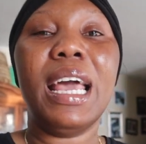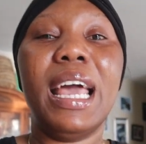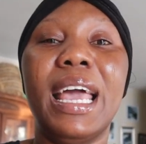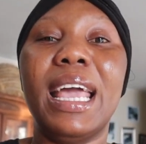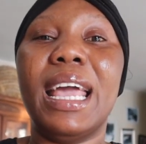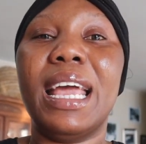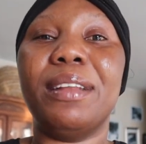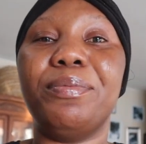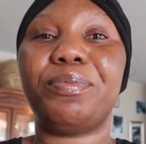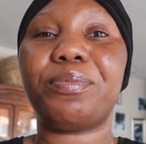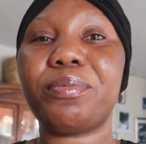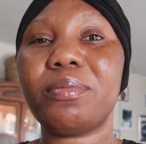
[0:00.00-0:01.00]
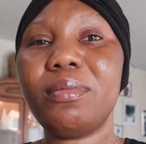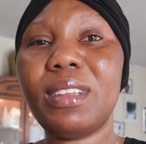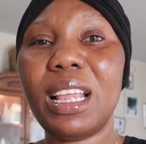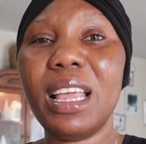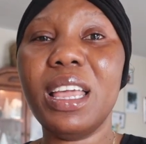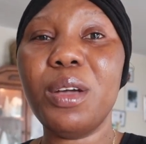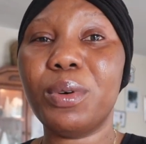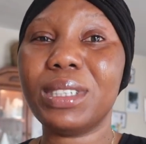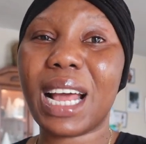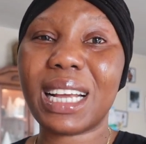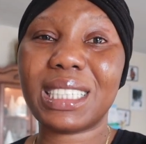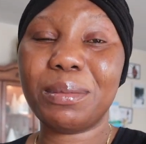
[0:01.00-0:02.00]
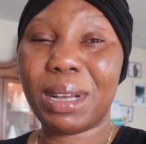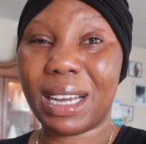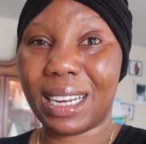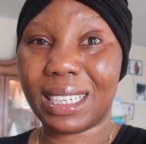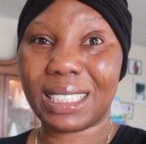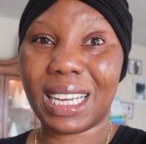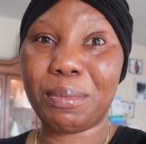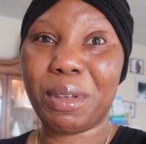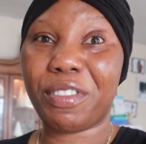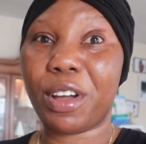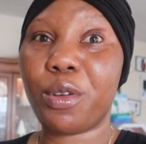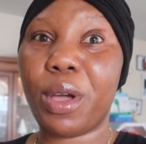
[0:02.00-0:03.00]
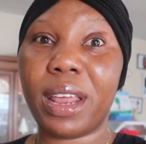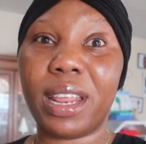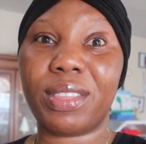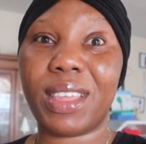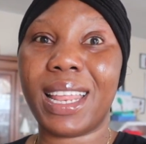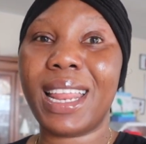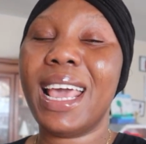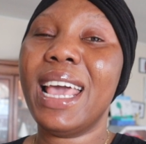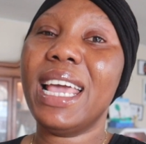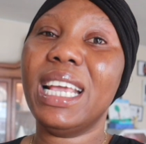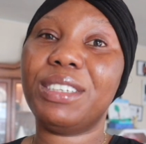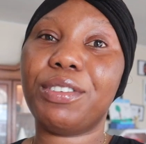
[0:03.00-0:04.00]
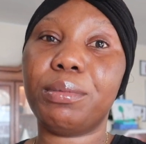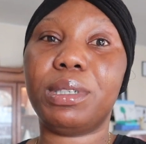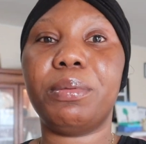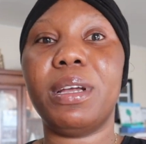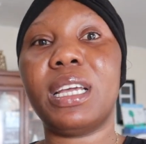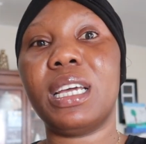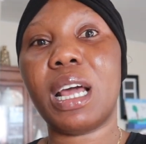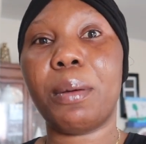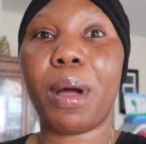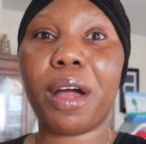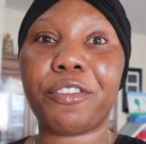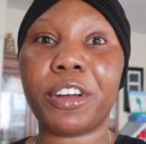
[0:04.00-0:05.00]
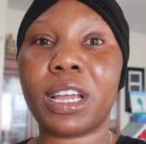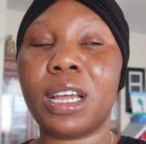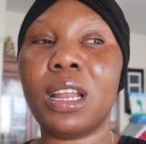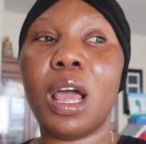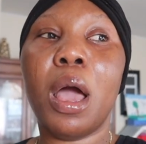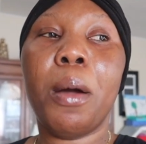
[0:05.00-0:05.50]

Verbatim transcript: And he was asking me at that time if I know anything. He's from Jamaican, I'm African.